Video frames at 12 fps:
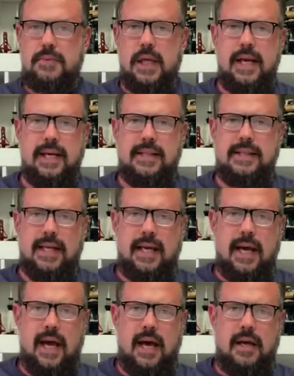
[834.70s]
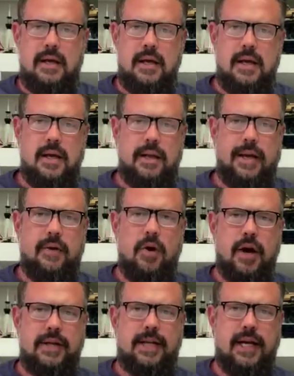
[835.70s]
It is the Lego
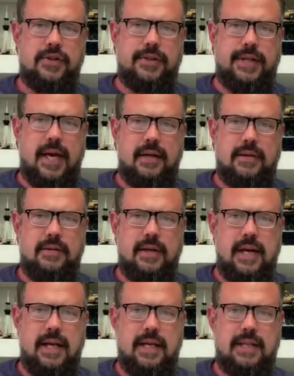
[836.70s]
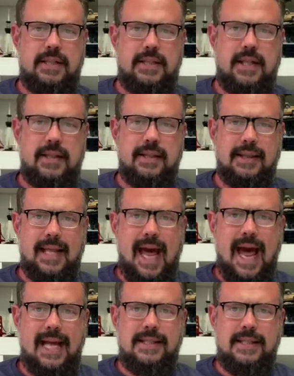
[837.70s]
architecture set. It is the
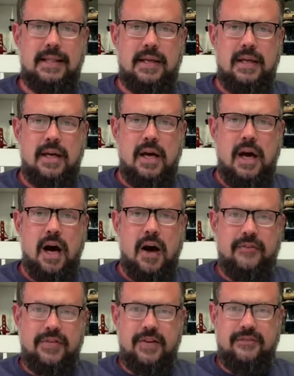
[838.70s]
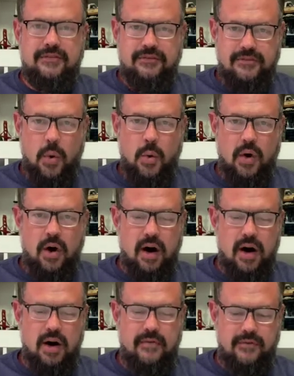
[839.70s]
last of the
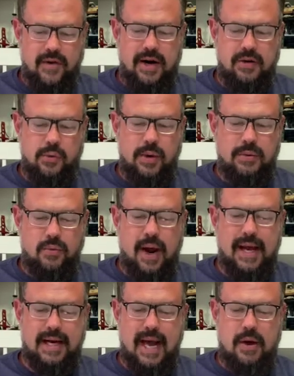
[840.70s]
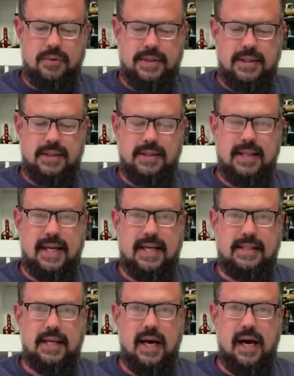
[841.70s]
4 Frank Lloyd Wright houses that